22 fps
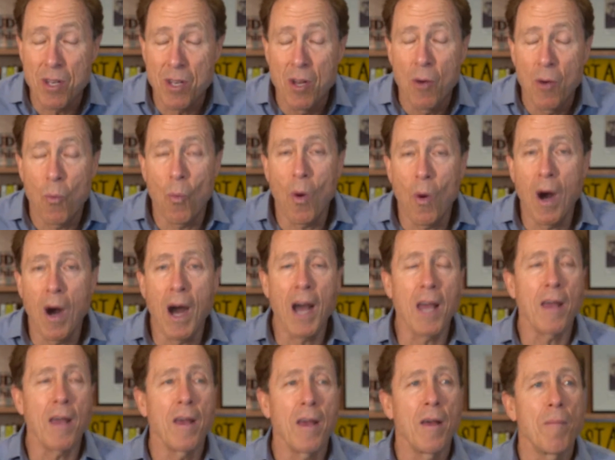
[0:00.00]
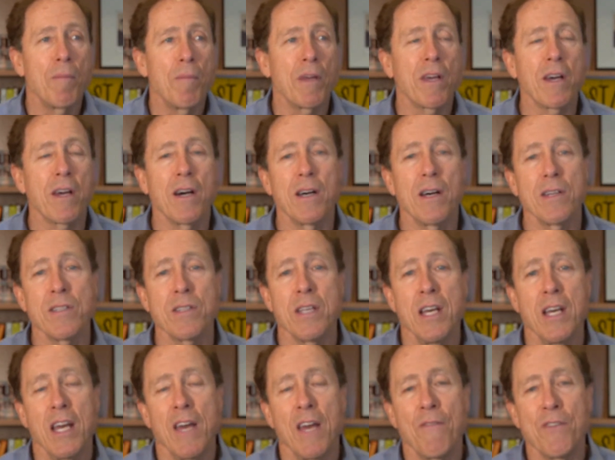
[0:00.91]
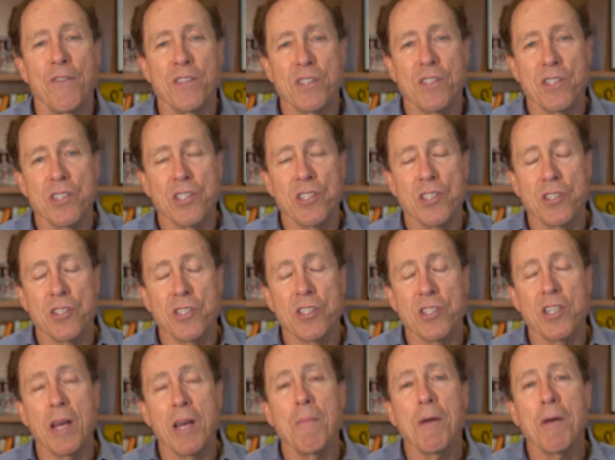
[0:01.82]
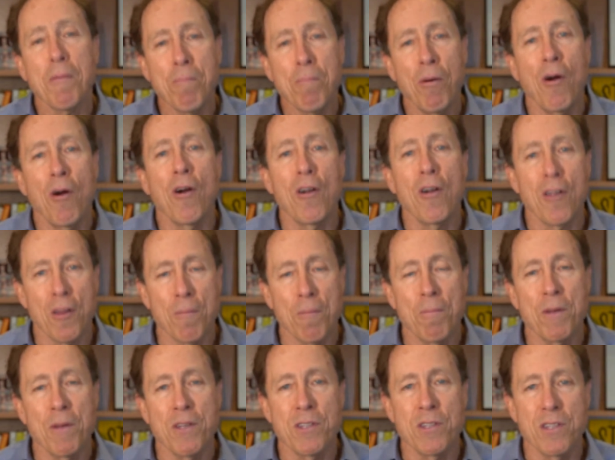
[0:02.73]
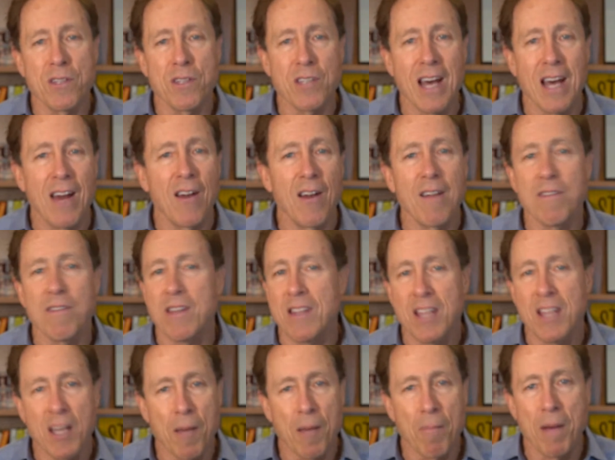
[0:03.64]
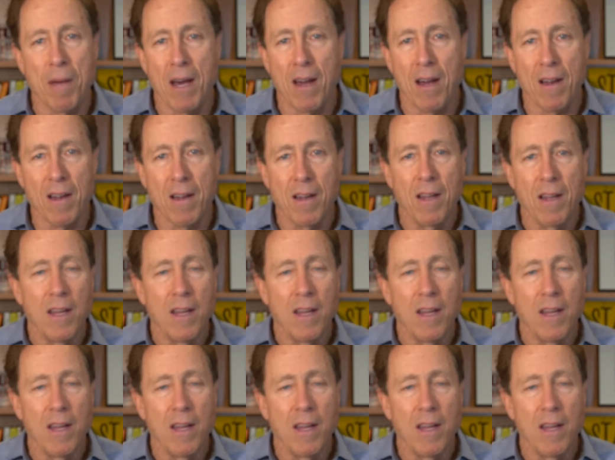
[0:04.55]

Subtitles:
Why? Because if it's a systemic part of the business, I don't have to think about it.